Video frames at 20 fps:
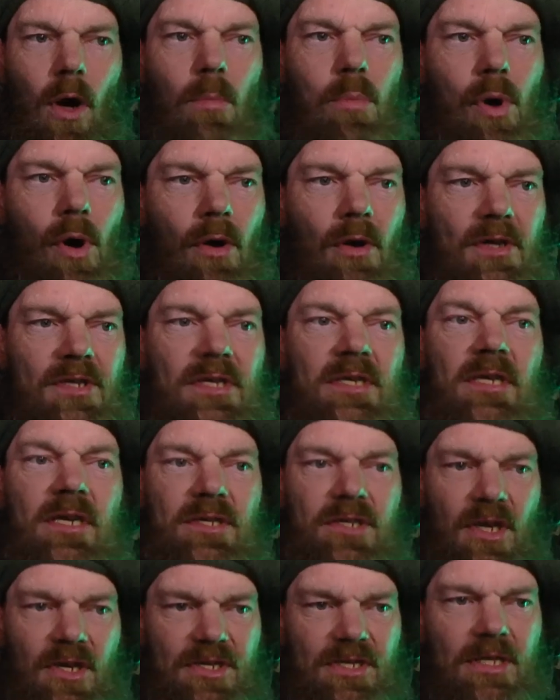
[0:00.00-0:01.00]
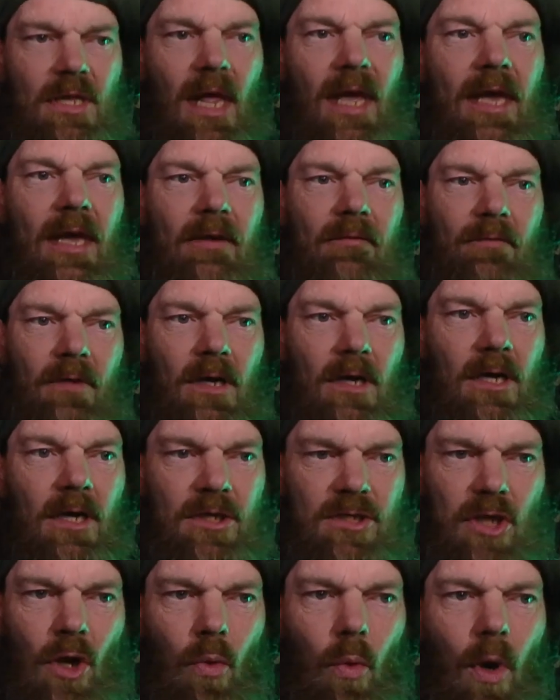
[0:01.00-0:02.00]
a person is a slave
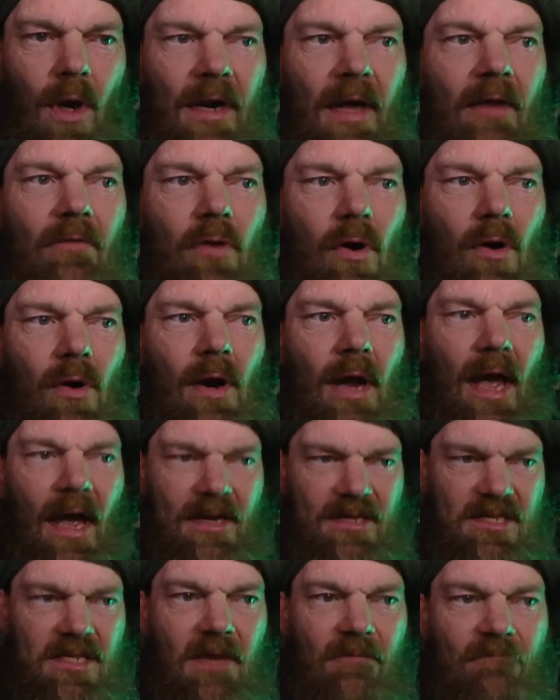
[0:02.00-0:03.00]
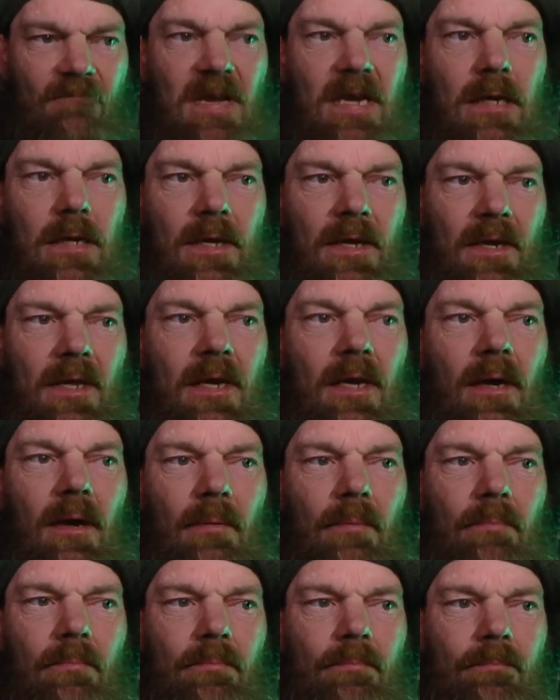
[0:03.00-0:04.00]
to whatever has defeated
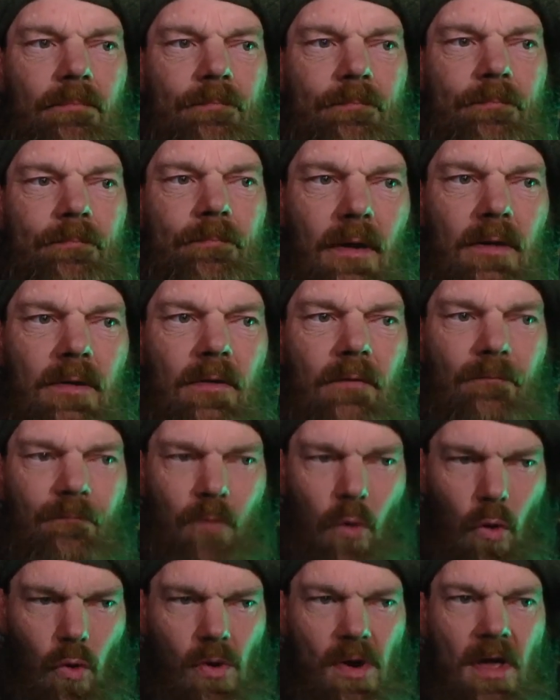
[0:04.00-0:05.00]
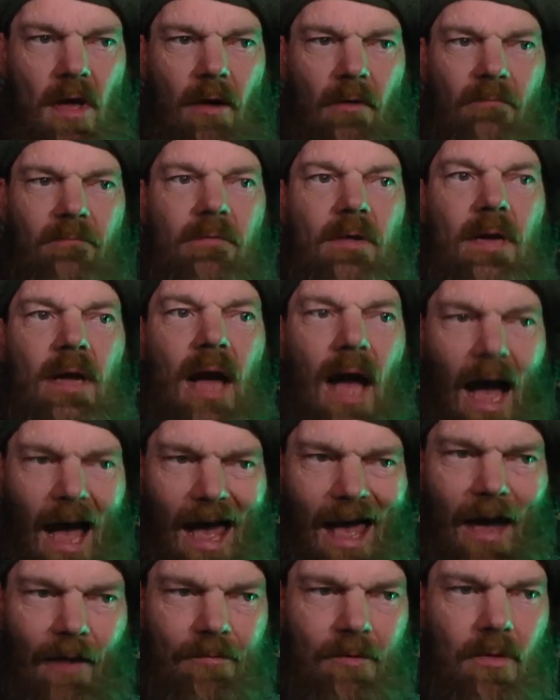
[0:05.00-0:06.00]
him. For if,
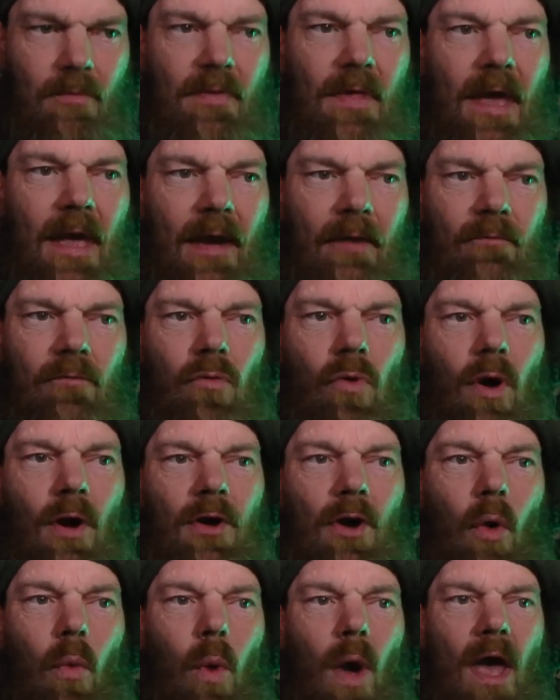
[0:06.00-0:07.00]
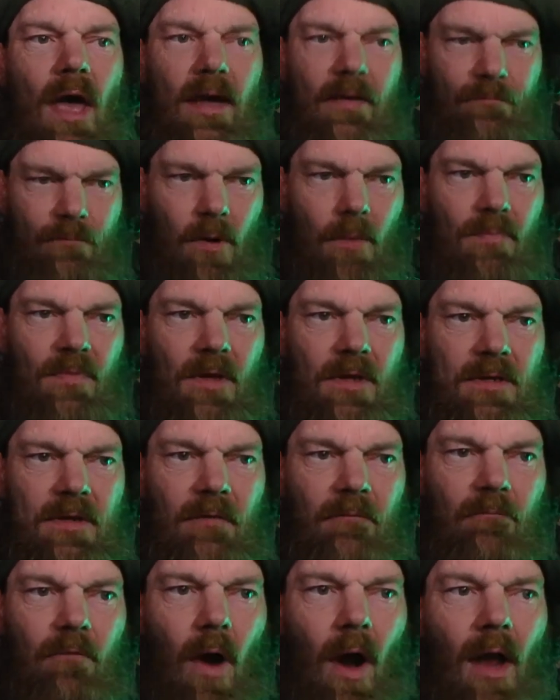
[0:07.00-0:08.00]
after they have run away from the
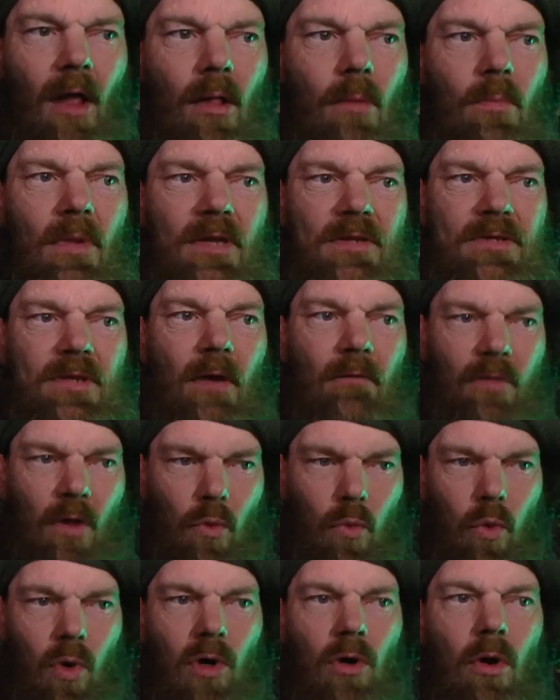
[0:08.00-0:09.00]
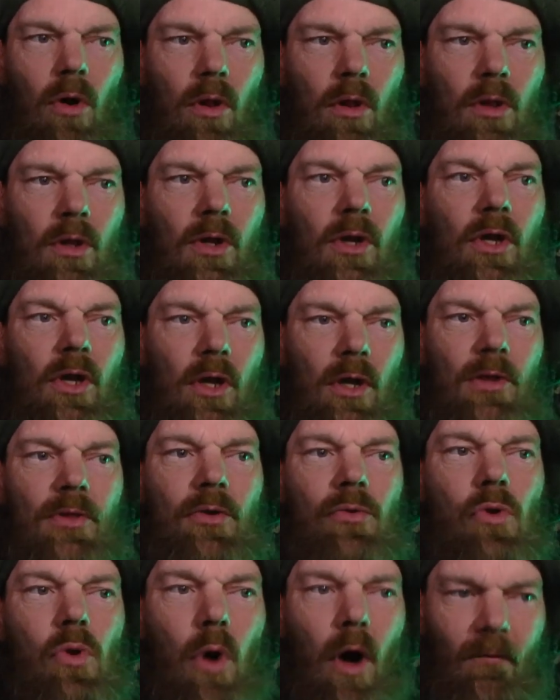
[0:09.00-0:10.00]
defilements of the world,
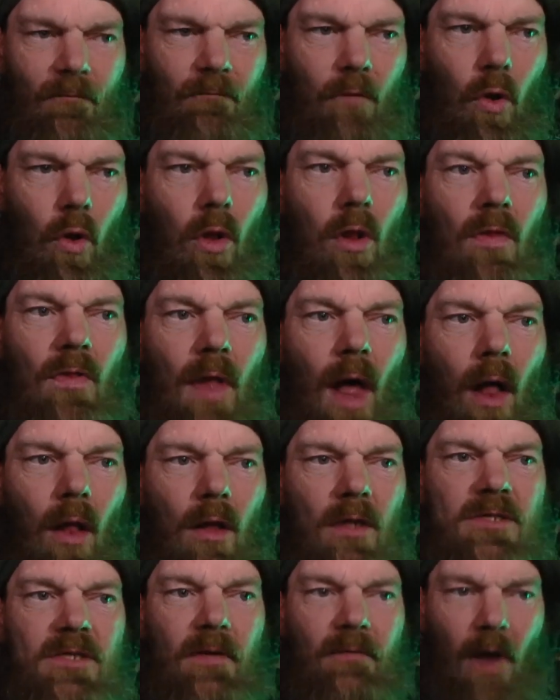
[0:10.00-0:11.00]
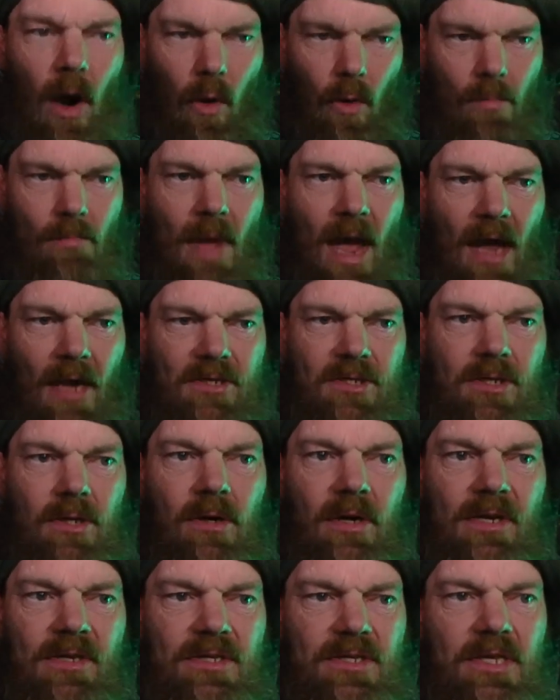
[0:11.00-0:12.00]
through a full knowledge of our
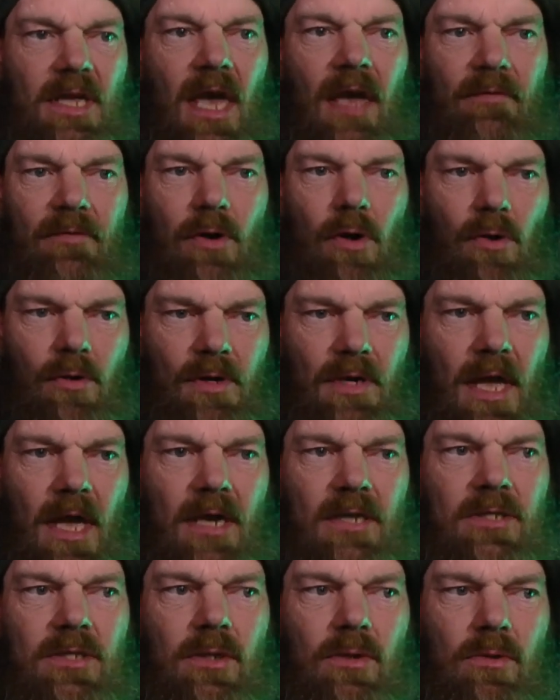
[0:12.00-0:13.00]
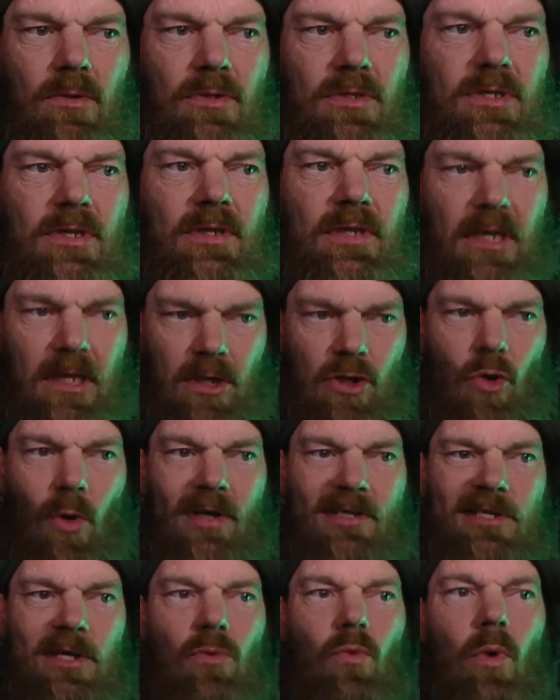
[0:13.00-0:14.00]
Master and Savior Jesus, the
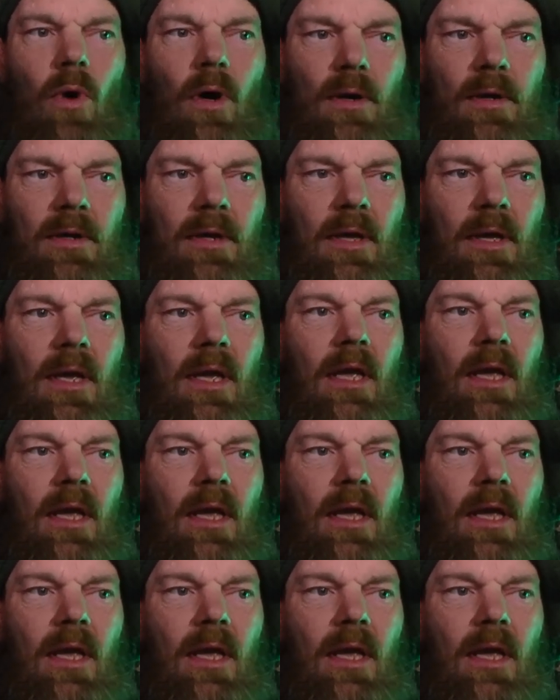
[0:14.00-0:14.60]
Anointed One,